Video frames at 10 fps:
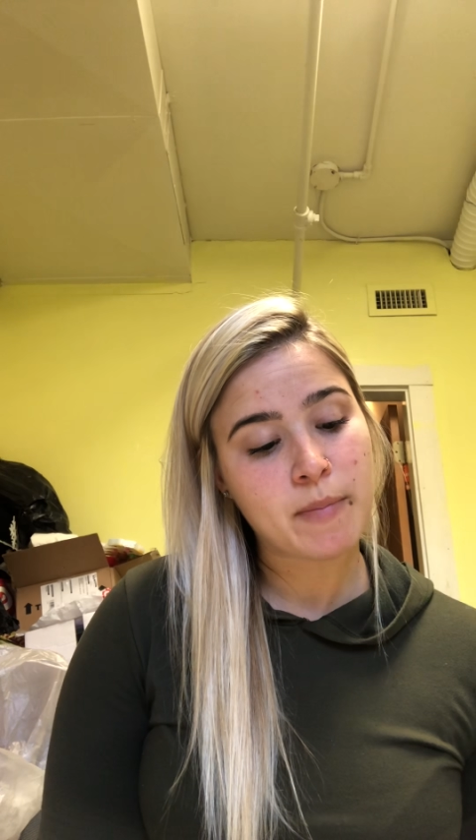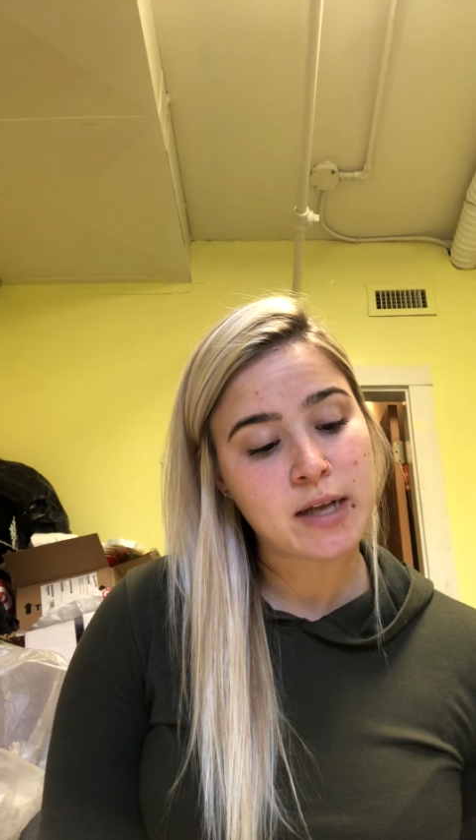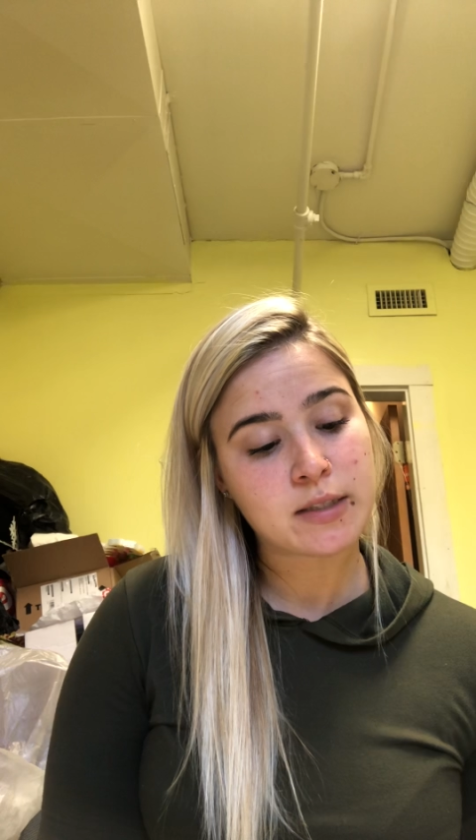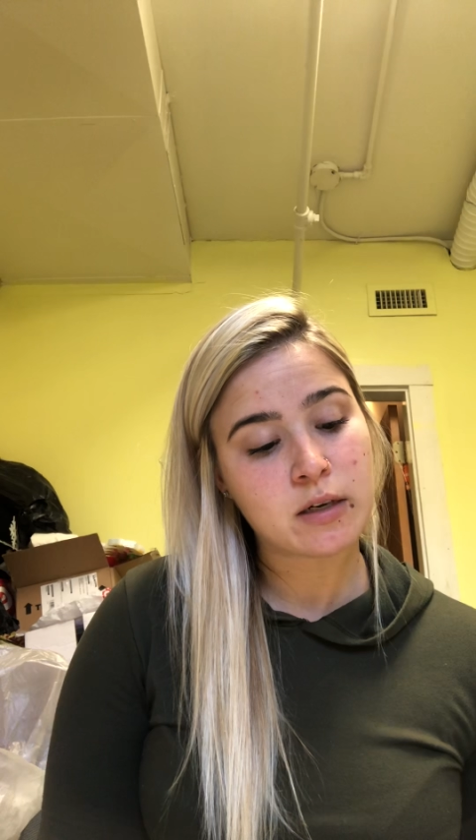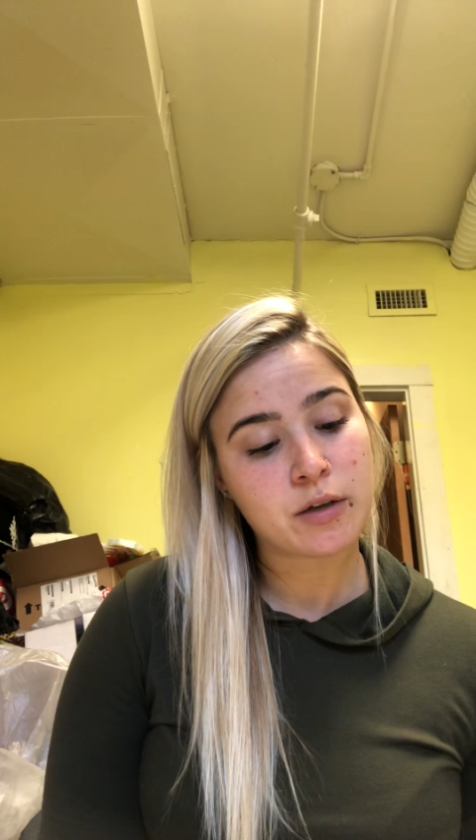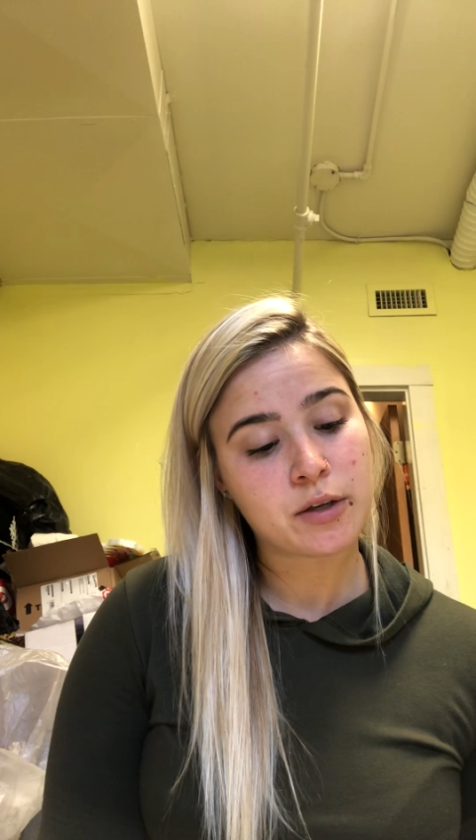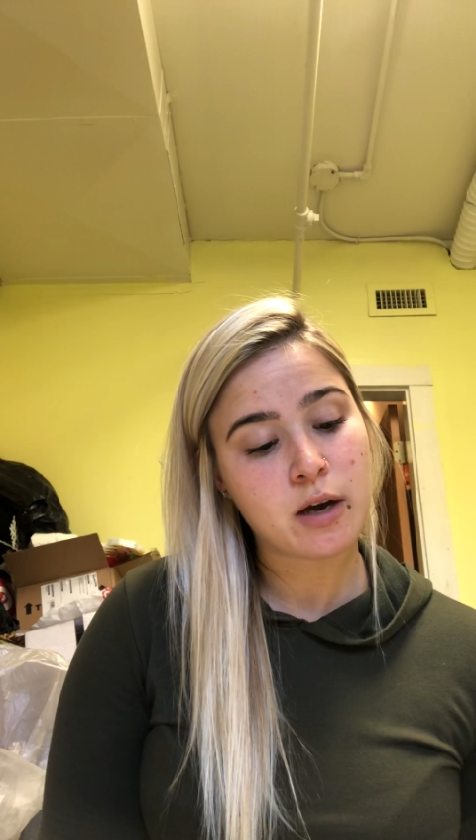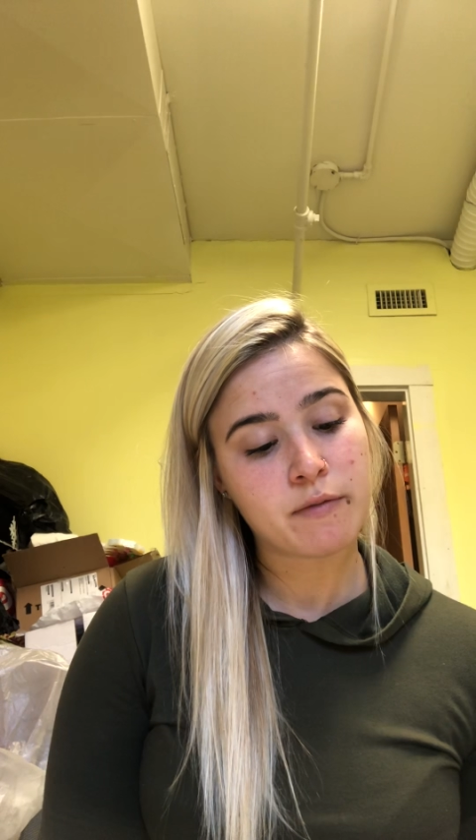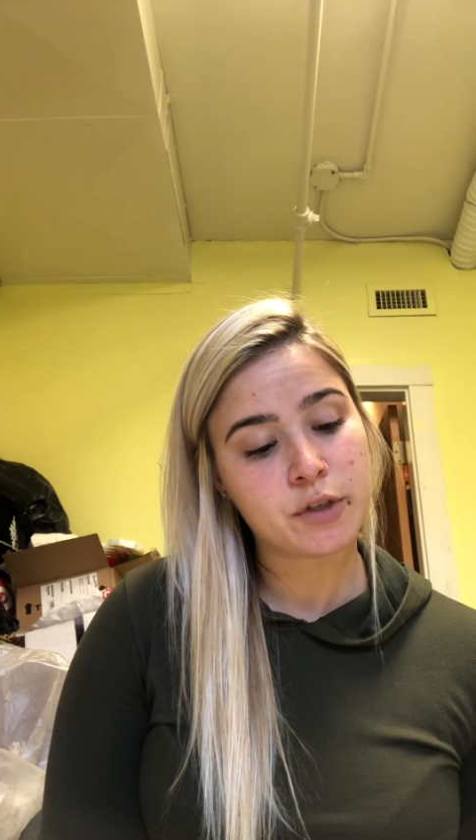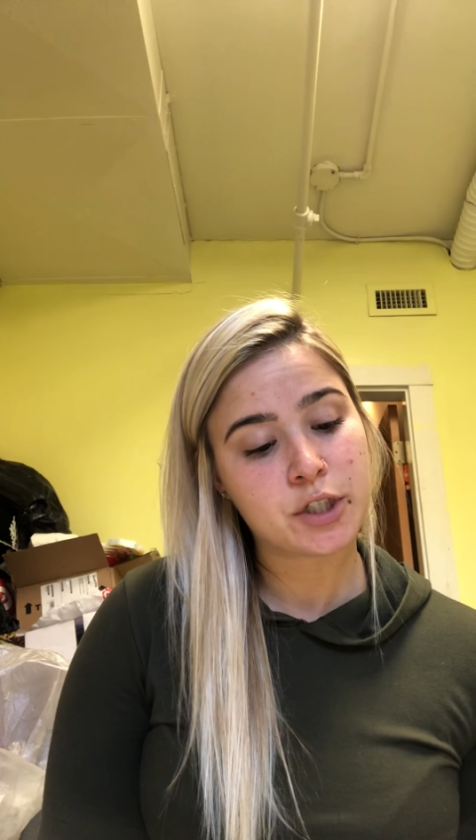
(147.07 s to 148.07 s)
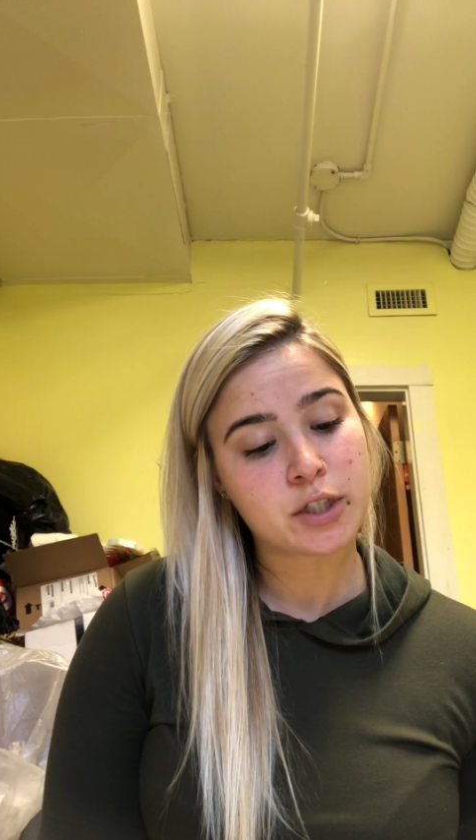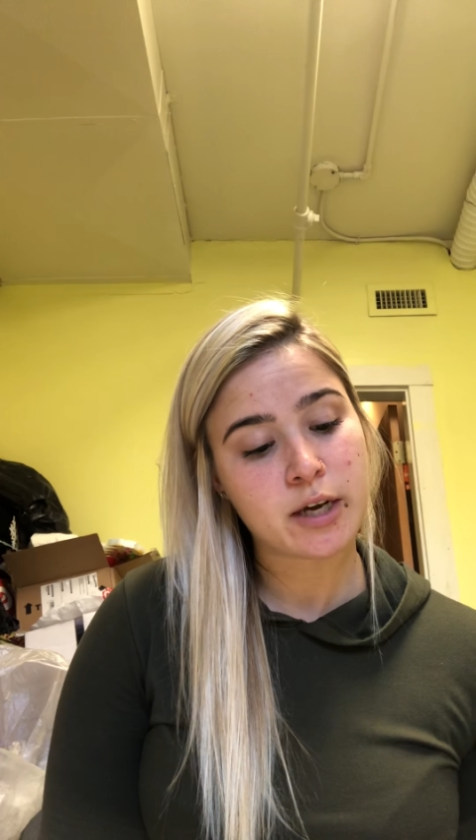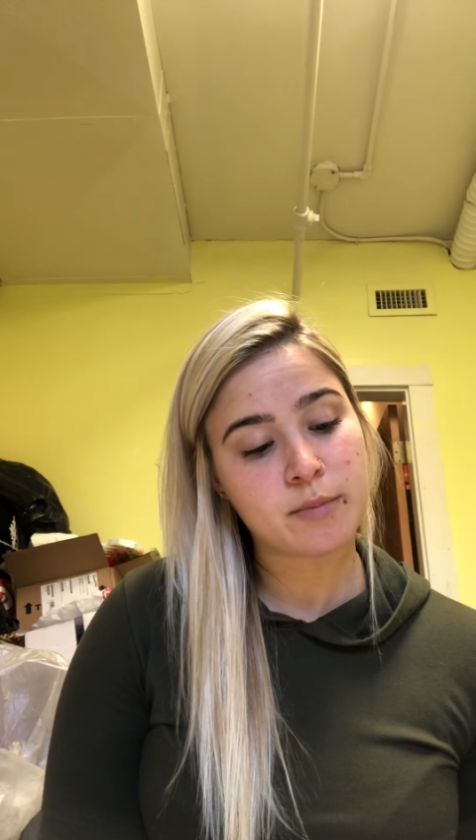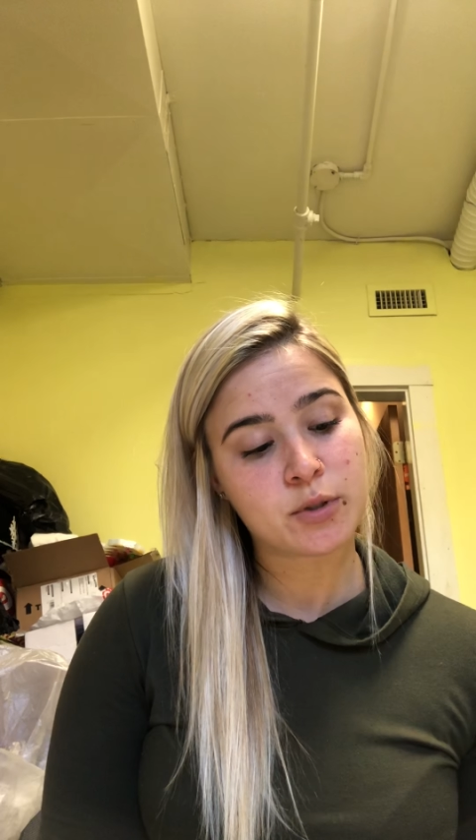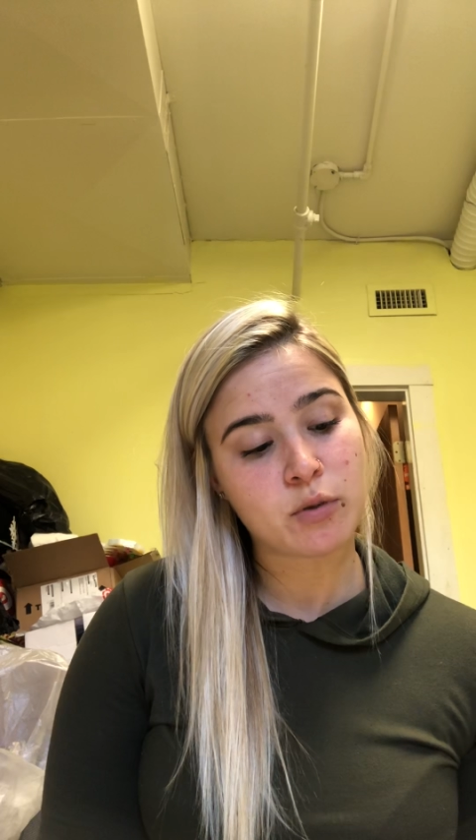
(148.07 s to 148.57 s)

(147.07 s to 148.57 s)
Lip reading: Mass Health coverage types,